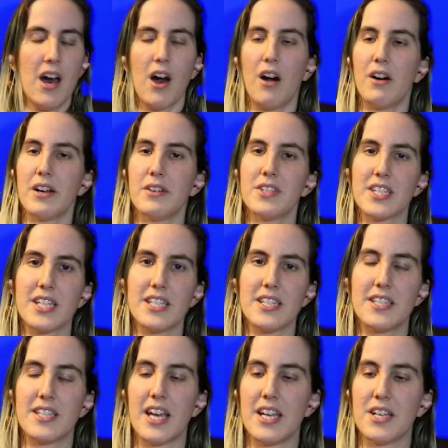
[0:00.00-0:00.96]
Oh, I was going
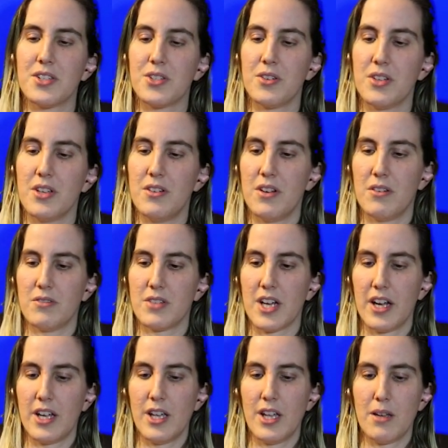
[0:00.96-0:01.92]
to say, so,
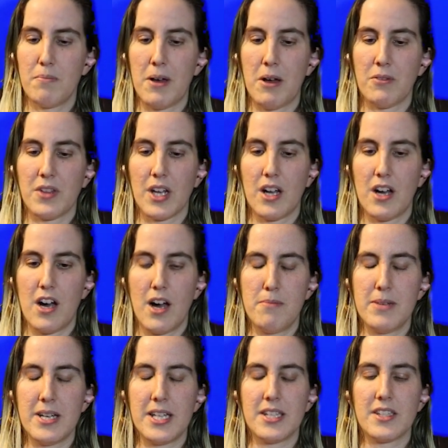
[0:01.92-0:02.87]
talking about the
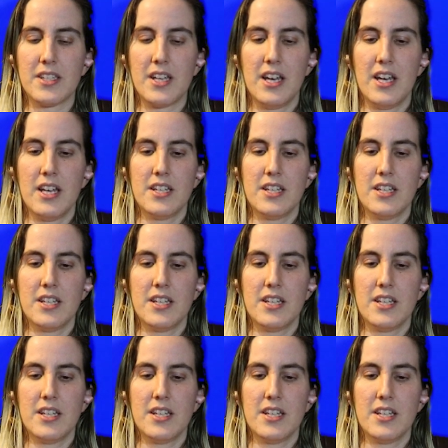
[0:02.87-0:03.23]
comments,